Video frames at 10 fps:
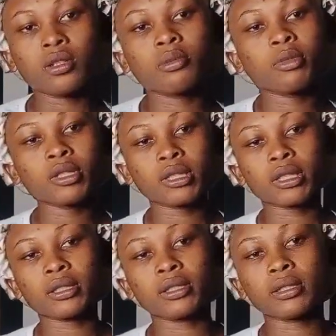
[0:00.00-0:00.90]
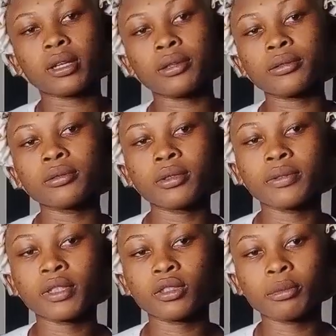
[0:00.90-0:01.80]
Tomorrow is Saturday. I don't know
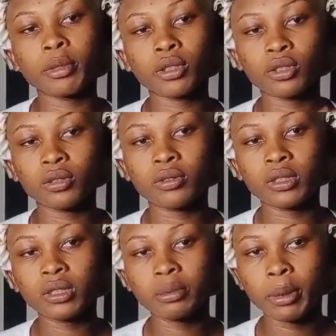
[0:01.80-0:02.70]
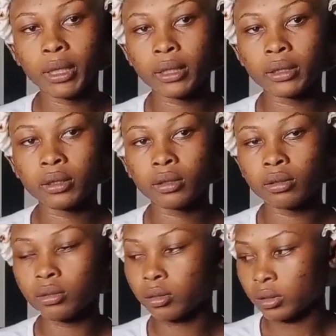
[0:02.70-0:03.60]
if I should make use of this bag
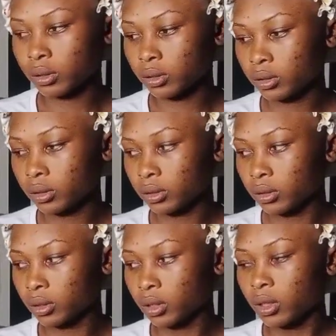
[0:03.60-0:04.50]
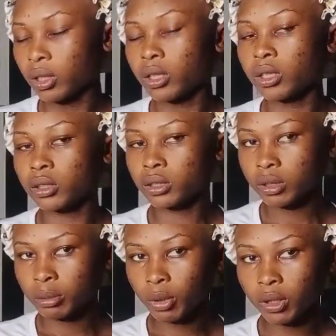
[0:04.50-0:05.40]
or a
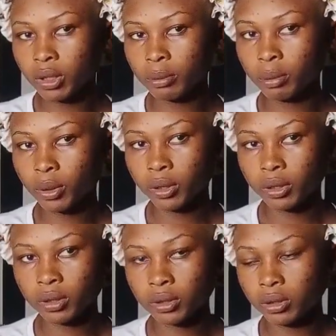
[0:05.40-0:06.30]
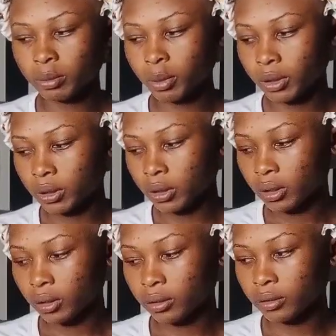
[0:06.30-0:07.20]
smaller purse, but I
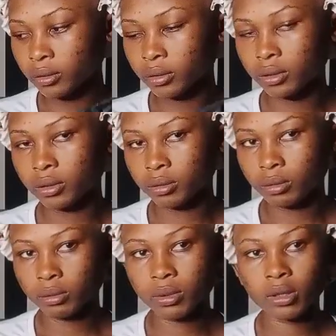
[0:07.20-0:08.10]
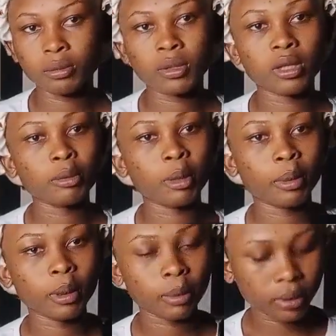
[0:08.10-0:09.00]
think I'll use this one because I'm taking my
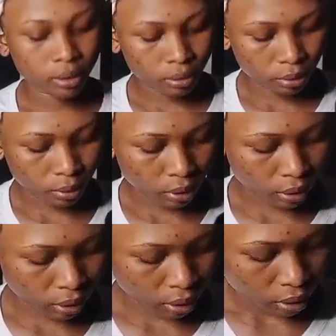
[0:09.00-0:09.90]
power bank to work.